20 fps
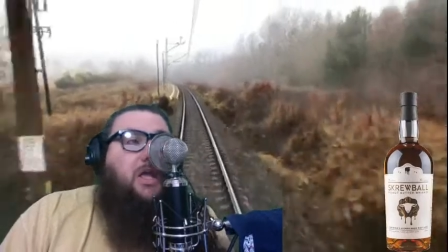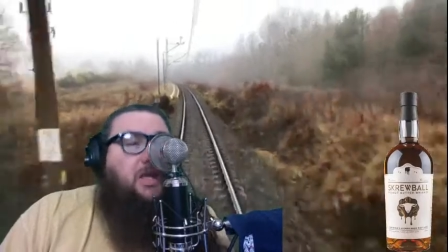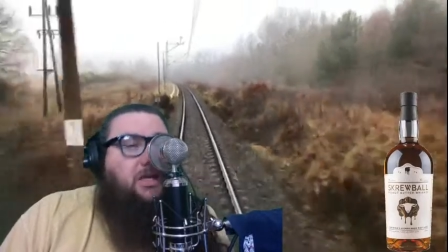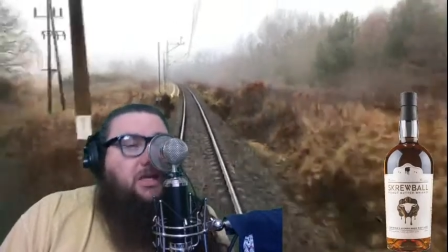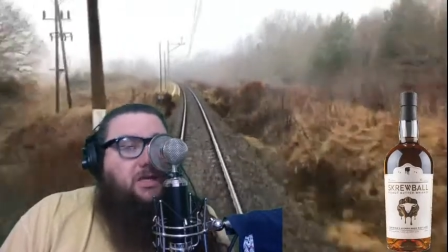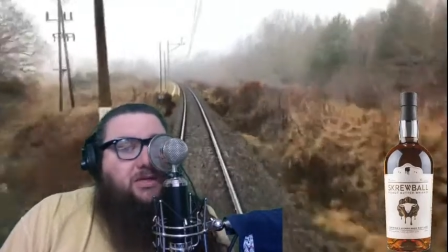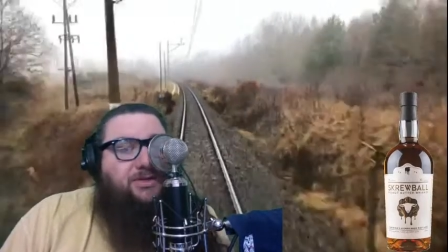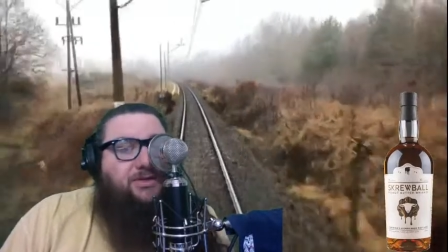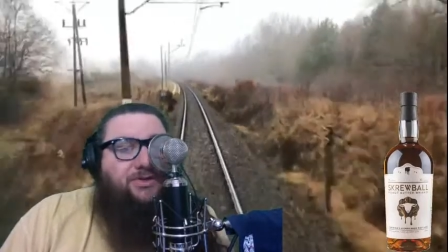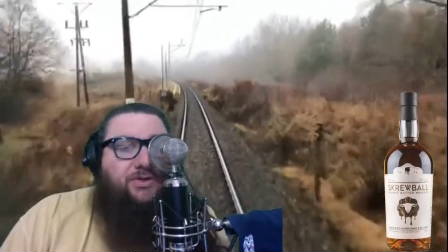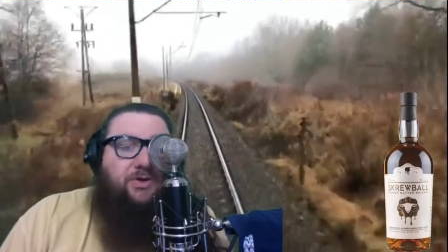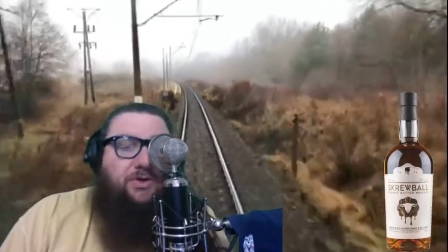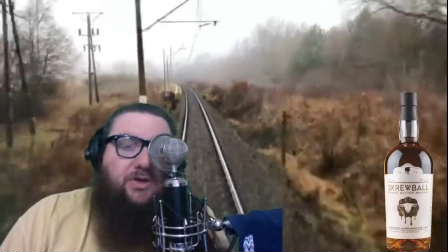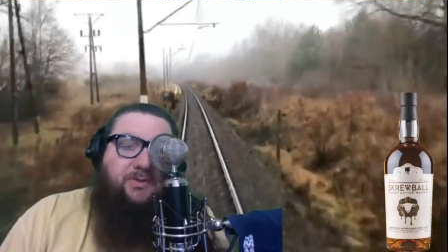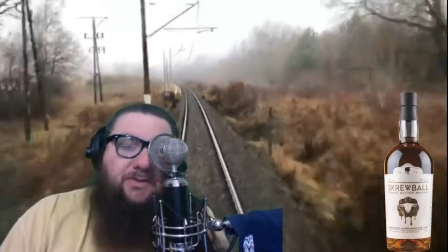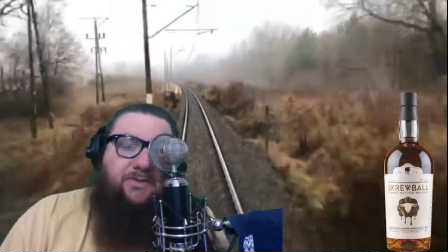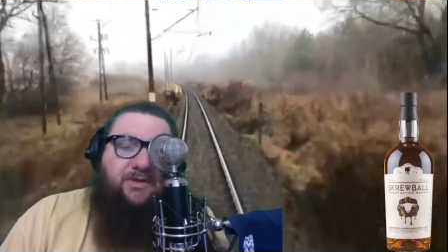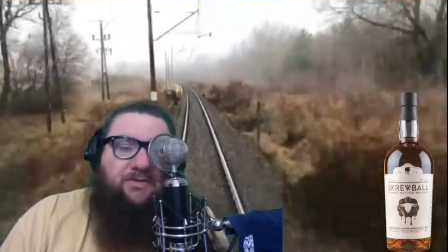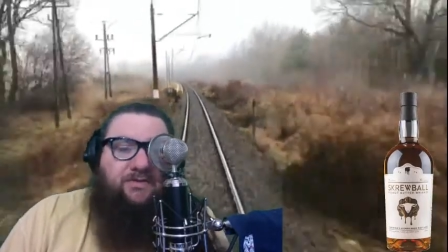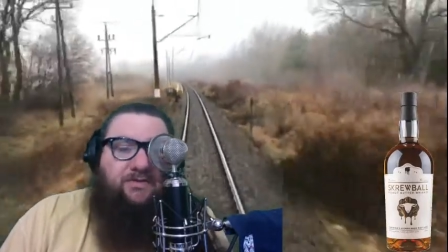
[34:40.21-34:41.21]
Enjoy,
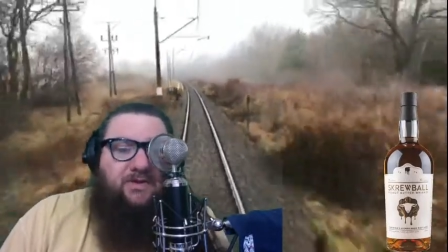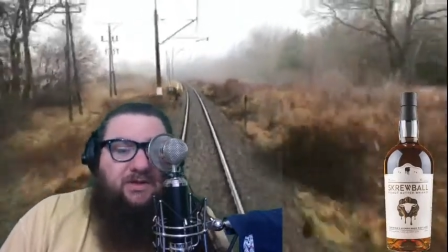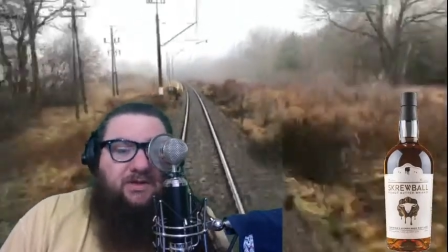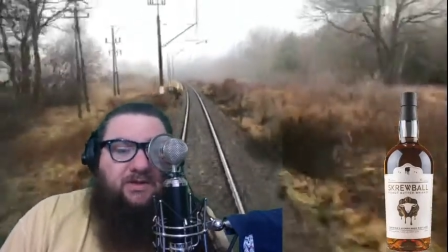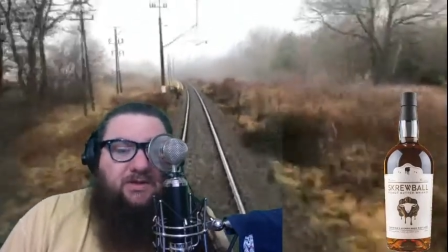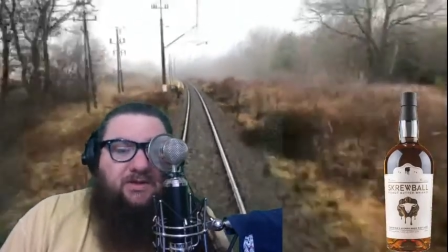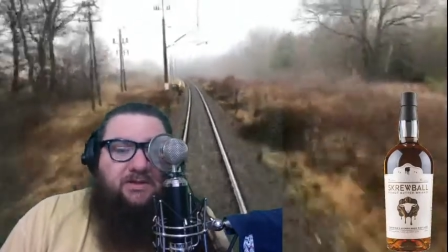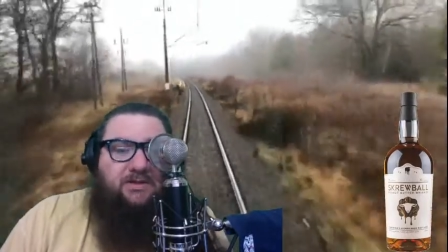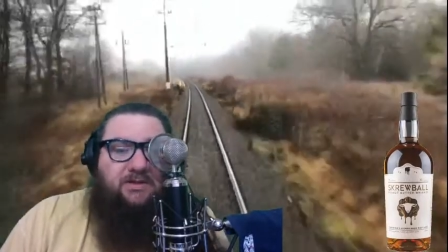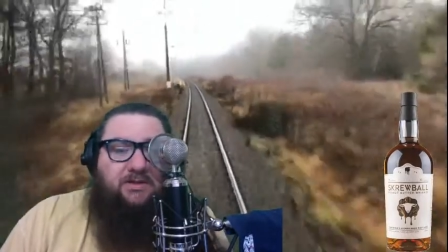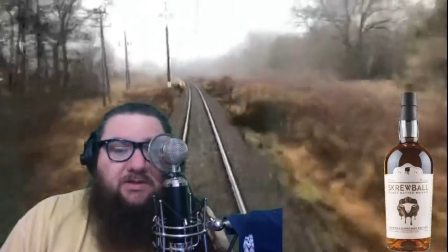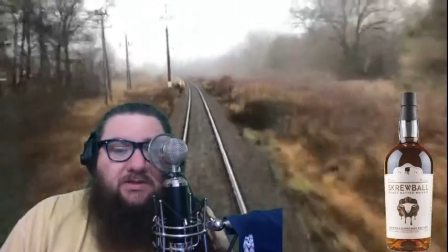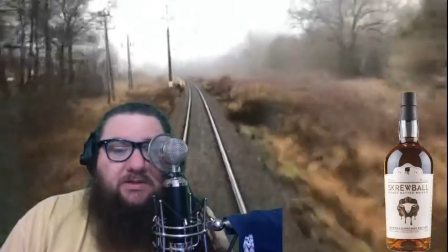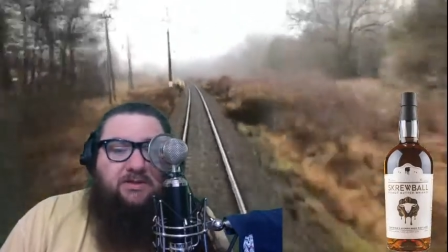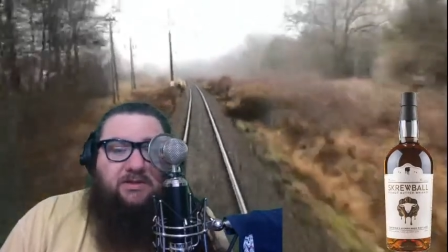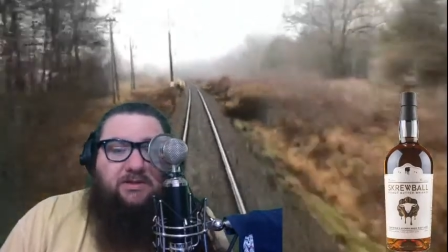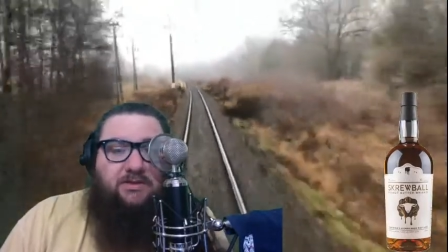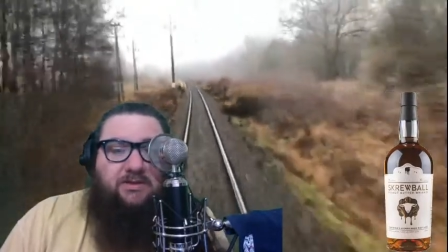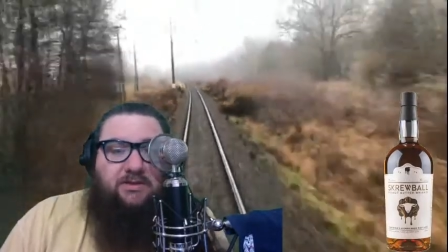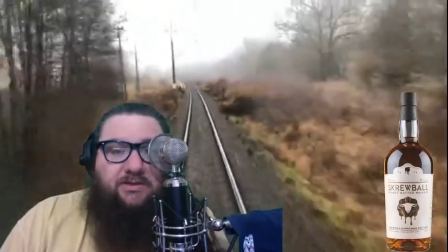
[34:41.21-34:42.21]

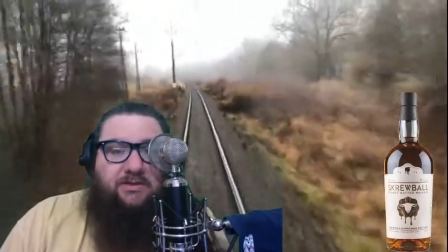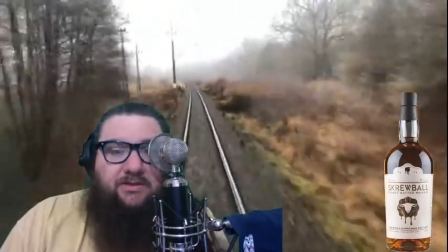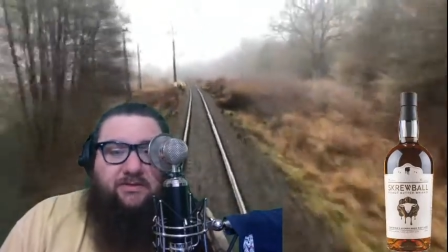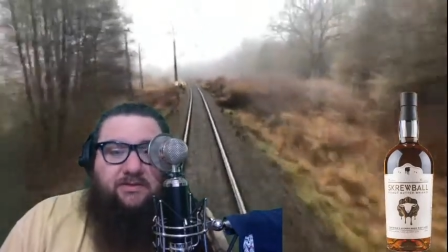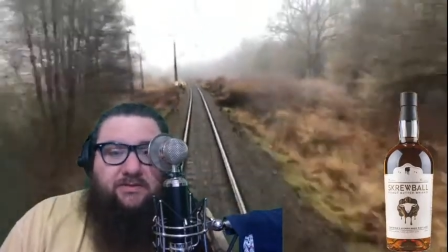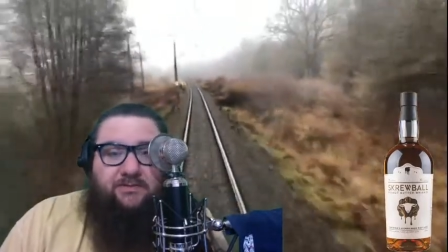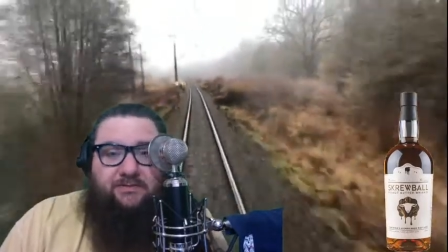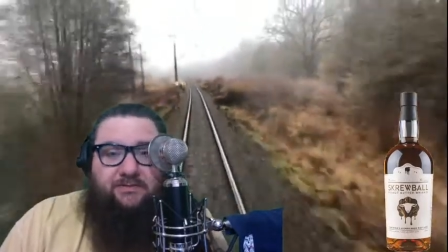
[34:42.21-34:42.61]
motherfuckers.